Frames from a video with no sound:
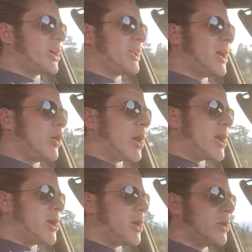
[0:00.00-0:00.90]
kind of how
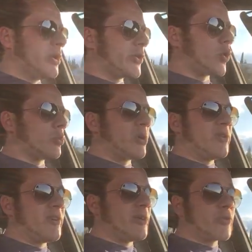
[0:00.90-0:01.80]
I incorporate
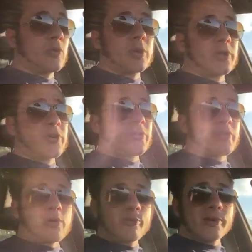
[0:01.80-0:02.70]
531 into
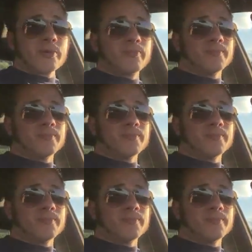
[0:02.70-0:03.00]
Strongman.